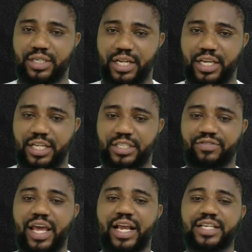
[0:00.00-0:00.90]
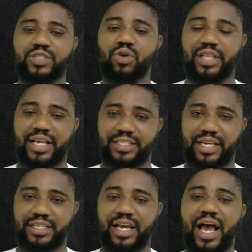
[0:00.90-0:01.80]
Negative. Now you can see what I
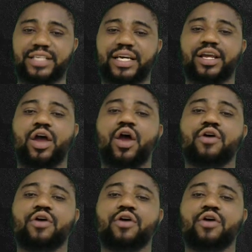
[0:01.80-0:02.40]
said here. I said